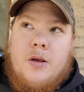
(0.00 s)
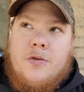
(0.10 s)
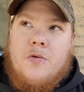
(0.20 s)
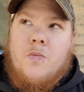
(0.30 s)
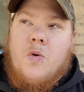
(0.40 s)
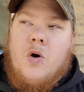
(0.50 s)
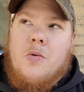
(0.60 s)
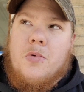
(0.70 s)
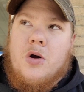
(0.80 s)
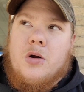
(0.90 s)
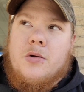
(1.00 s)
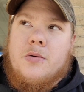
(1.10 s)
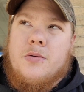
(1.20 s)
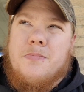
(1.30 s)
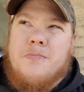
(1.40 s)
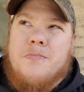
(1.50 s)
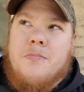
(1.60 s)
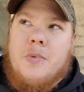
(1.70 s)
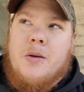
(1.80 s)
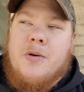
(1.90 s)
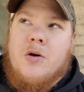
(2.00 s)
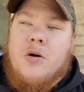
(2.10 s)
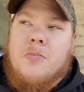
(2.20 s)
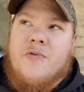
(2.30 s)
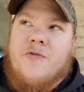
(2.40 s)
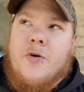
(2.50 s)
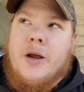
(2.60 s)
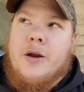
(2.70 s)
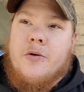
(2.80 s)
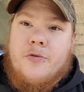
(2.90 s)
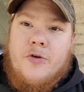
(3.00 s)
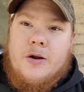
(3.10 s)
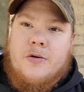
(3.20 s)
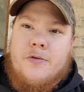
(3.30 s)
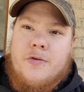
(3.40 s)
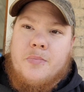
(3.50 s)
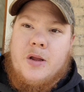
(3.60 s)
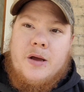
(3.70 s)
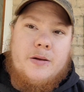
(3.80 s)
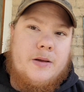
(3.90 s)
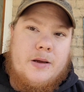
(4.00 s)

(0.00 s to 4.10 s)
either Walmart, maybe Harbor Freight, or Tractor Supply.